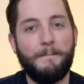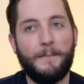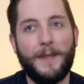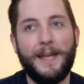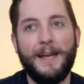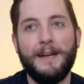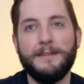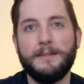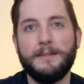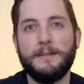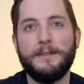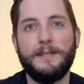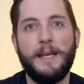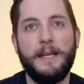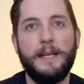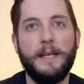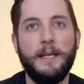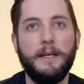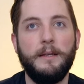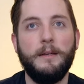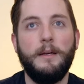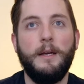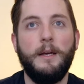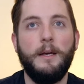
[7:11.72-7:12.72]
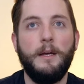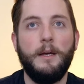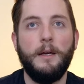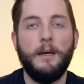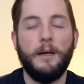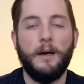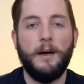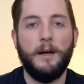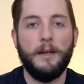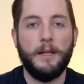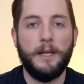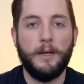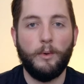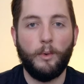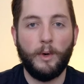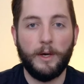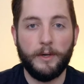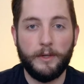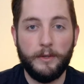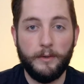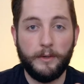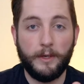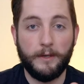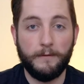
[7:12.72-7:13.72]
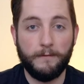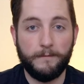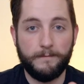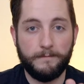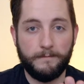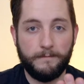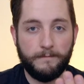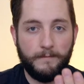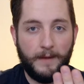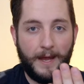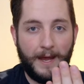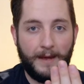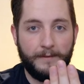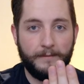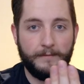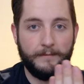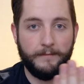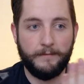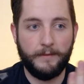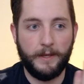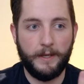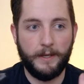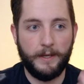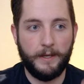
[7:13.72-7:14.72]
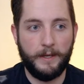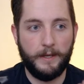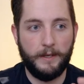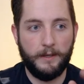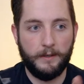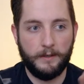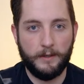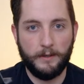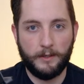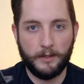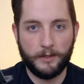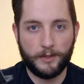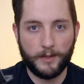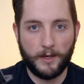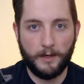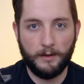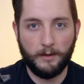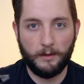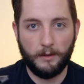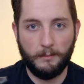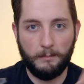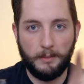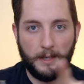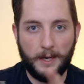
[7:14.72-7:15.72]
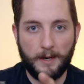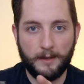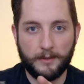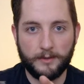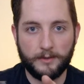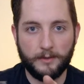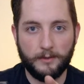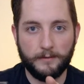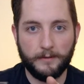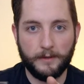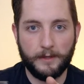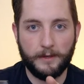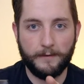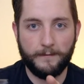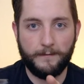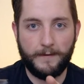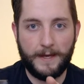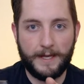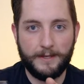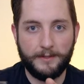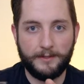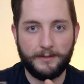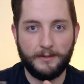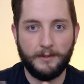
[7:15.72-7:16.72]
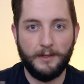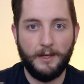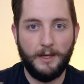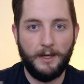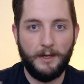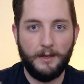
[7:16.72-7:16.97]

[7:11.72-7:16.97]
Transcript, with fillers: It has a setting on it where you can have the you could draw a little box over your face